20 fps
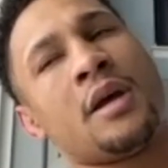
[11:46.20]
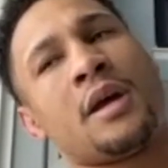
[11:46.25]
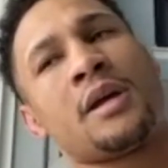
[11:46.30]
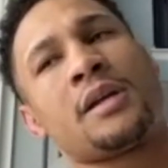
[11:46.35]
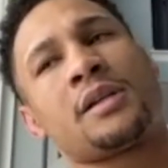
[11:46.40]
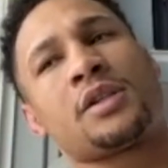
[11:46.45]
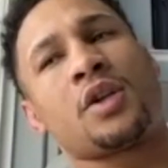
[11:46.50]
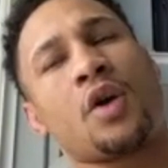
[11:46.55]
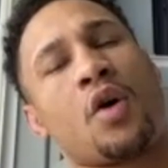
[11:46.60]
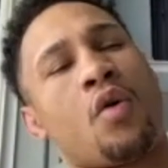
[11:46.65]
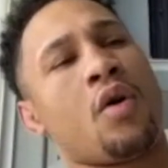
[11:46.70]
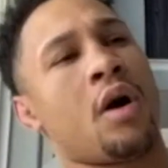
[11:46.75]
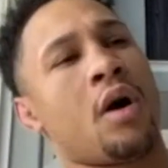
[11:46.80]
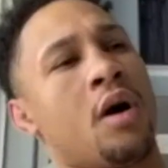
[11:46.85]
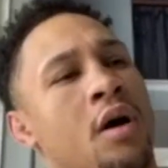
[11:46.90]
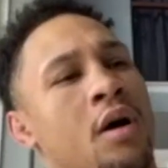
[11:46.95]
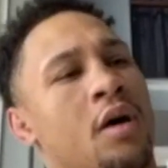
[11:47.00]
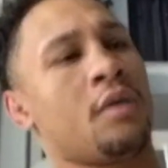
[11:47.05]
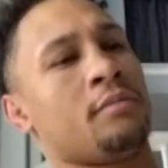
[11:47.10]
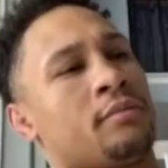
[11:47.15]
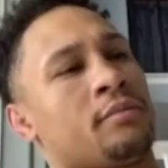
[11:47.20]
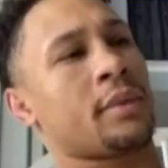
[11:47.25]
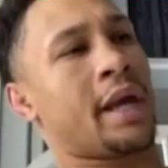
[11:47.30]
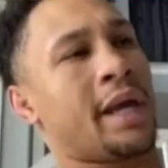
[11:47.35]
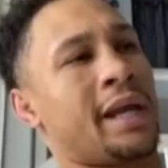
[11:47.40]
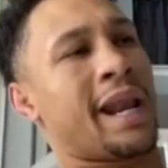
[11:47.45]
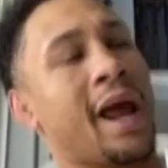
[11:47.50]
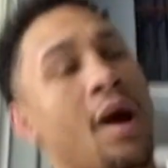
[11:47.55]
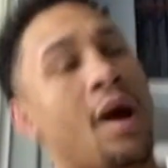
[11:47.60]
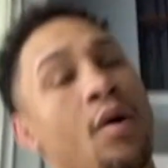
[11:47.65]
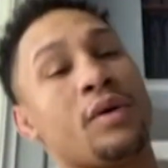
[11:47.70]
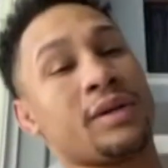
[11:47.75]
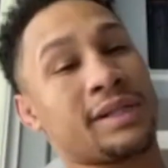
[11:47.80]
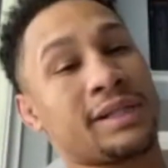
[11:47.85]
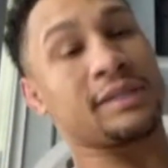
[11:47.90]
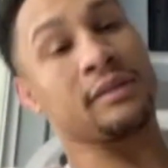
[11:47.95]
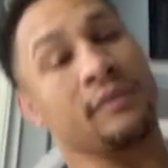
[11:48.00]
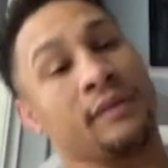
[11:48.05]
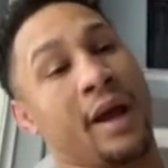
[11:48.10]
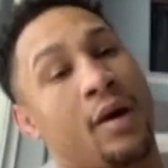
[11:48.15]
So, um, and that was,
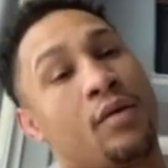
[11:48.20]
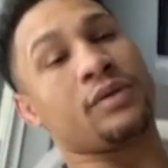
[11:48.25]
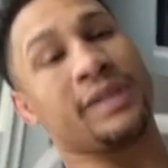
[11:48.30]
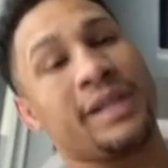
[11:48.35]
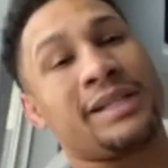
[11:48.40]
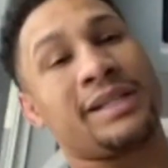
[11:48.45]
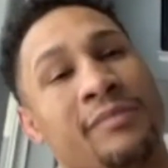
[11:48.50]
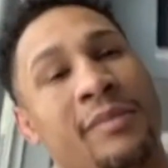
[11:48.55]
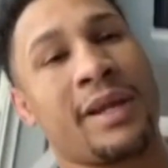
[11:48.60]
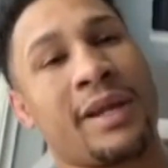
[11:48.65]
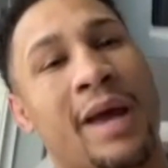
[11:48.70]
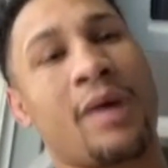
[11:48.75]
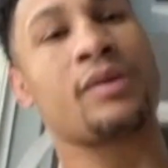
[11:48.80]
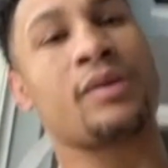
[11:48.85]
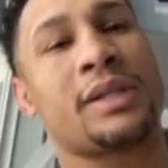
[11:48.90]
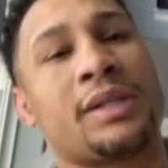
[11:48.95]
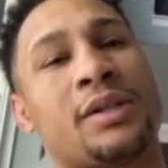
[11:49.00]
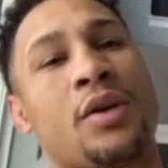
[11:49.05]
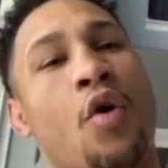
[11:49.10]
that was his, that was his